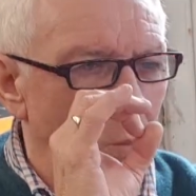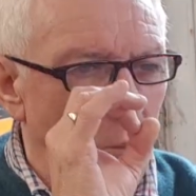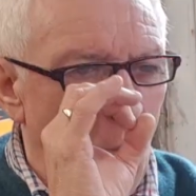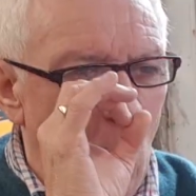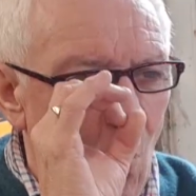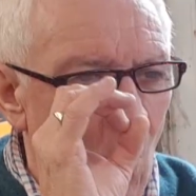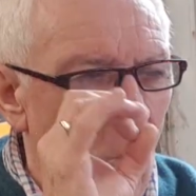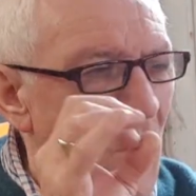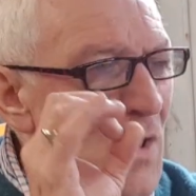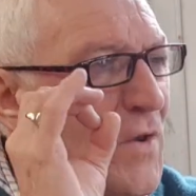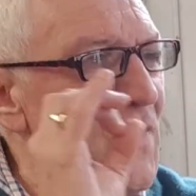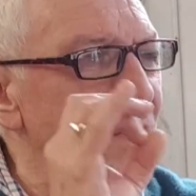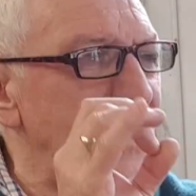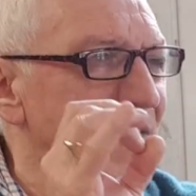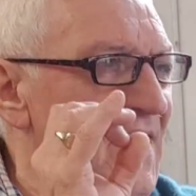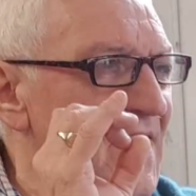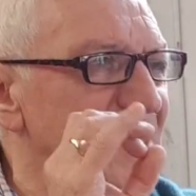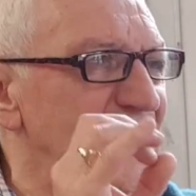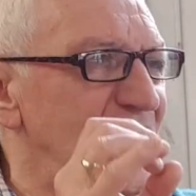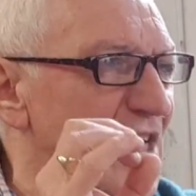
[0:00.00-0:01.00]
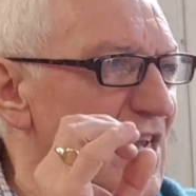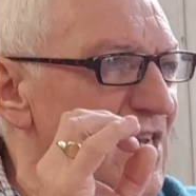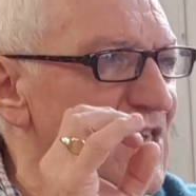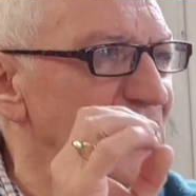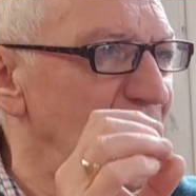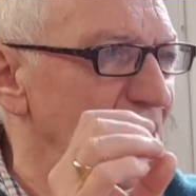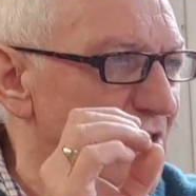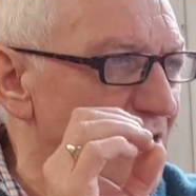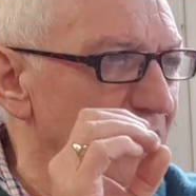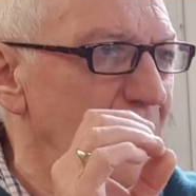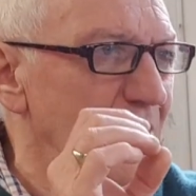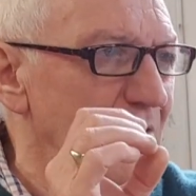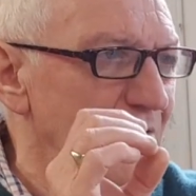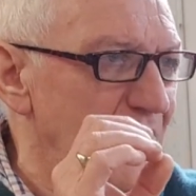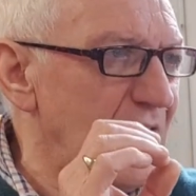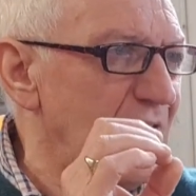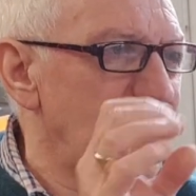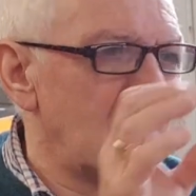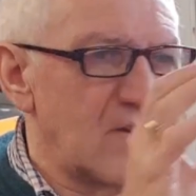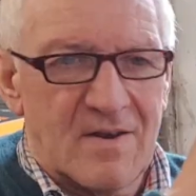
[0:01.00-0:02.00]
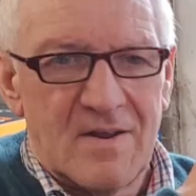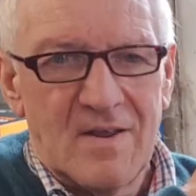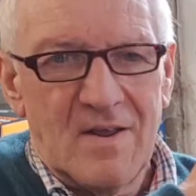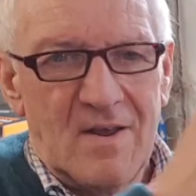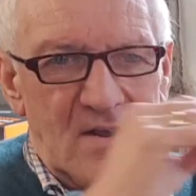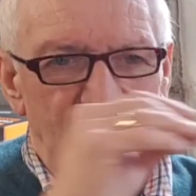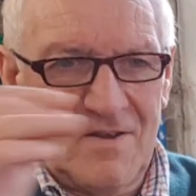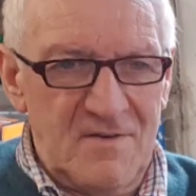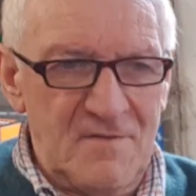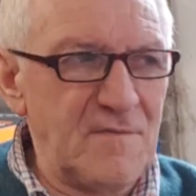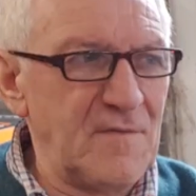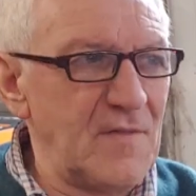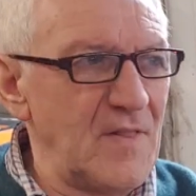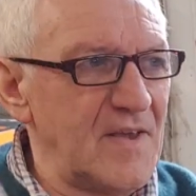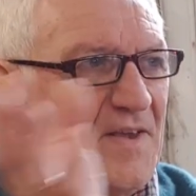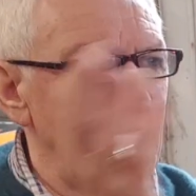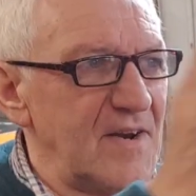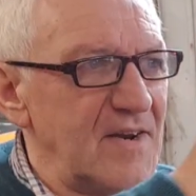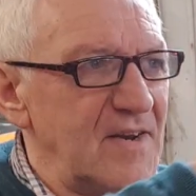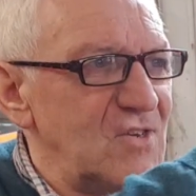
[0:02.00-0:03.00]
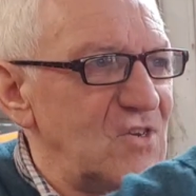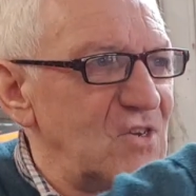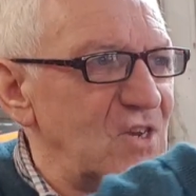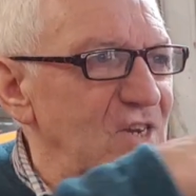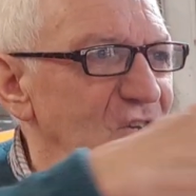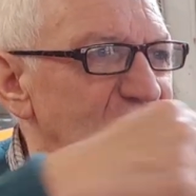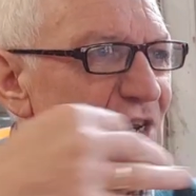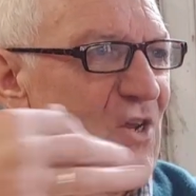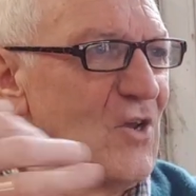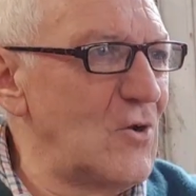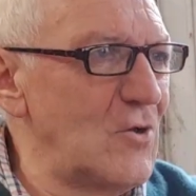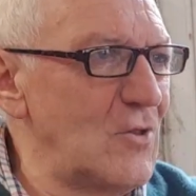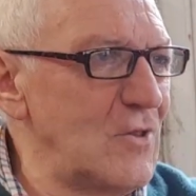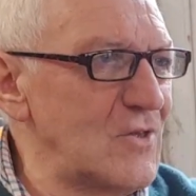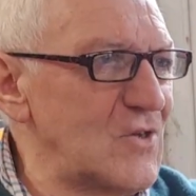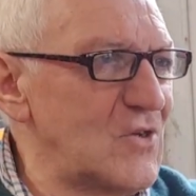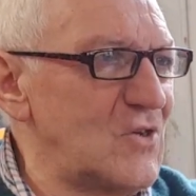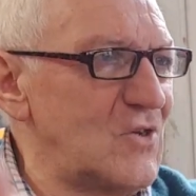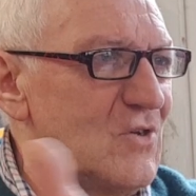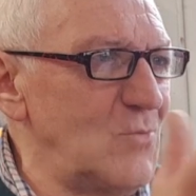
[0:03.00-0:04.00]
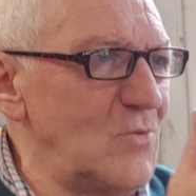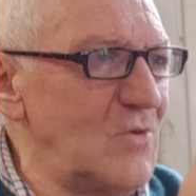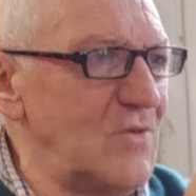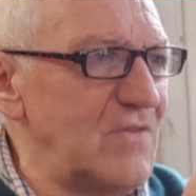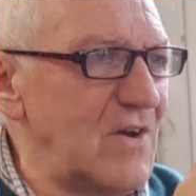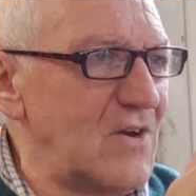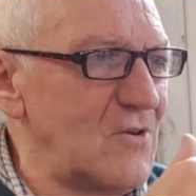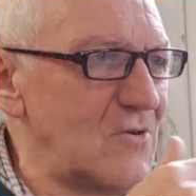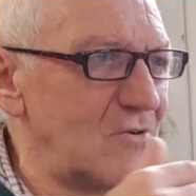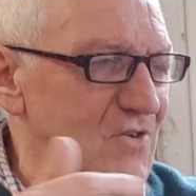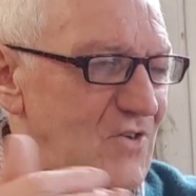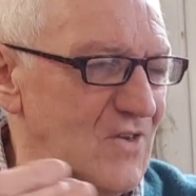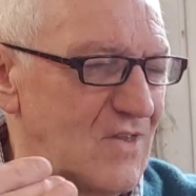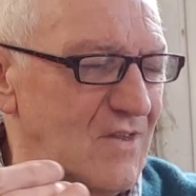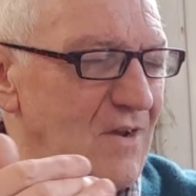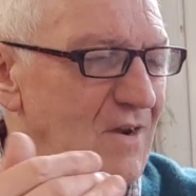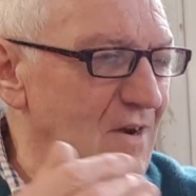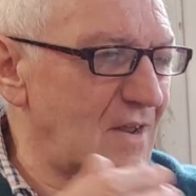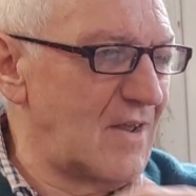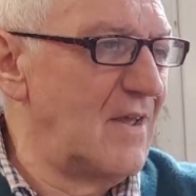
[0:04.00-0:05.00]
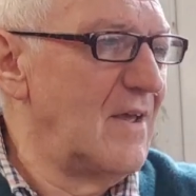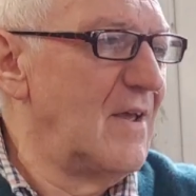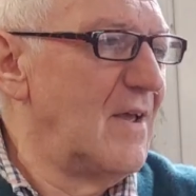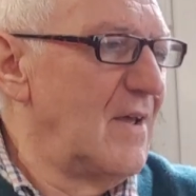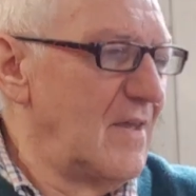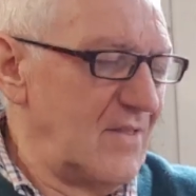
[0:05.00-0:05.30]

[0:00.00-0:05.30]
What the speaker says: one thing changing colour rather than it flickering changing colours as you move across the target,